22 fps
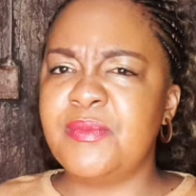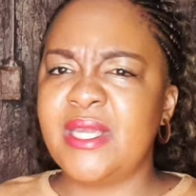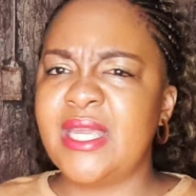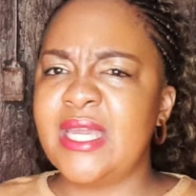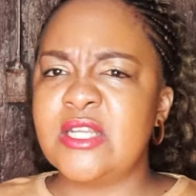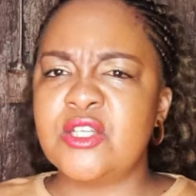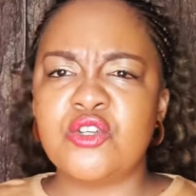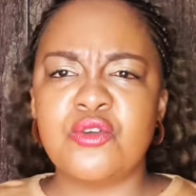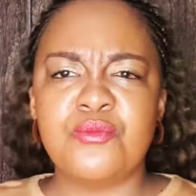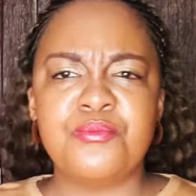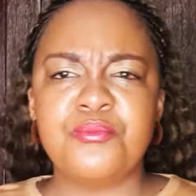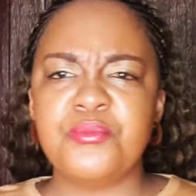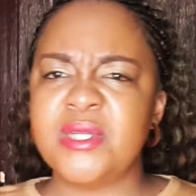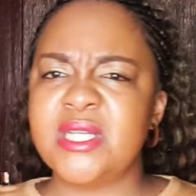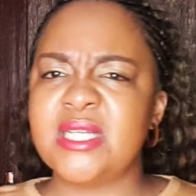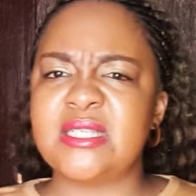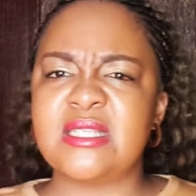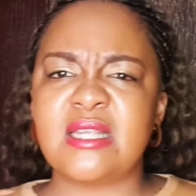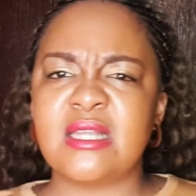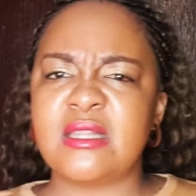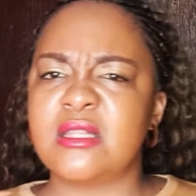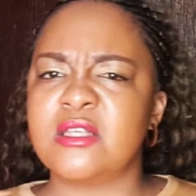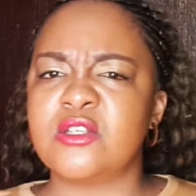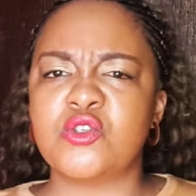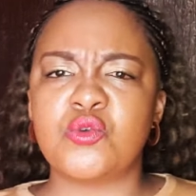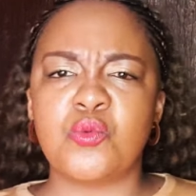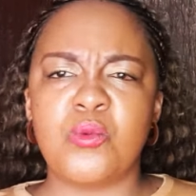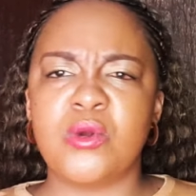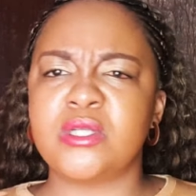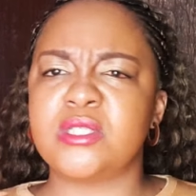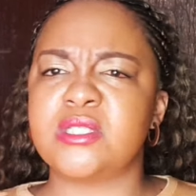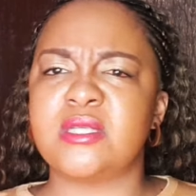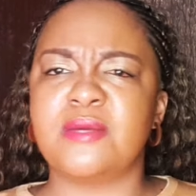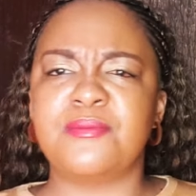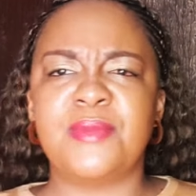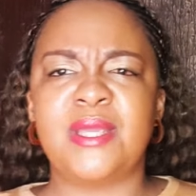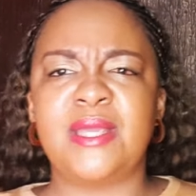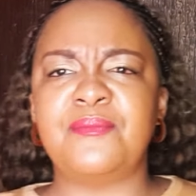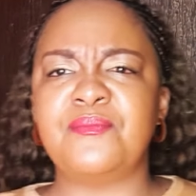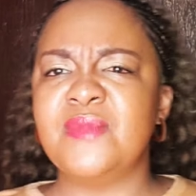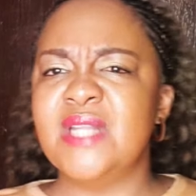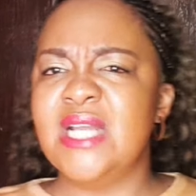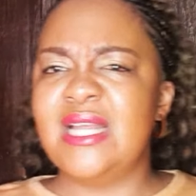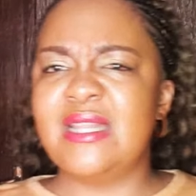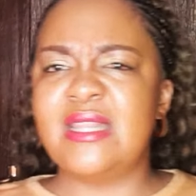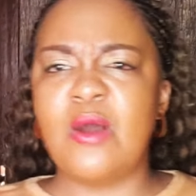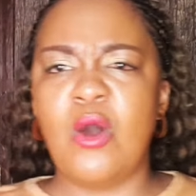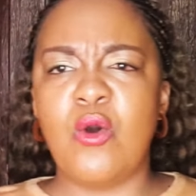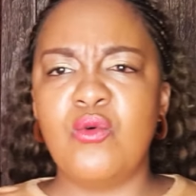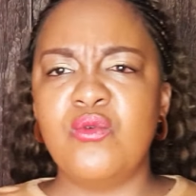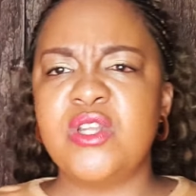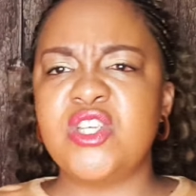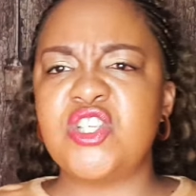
began to minister this word to me. That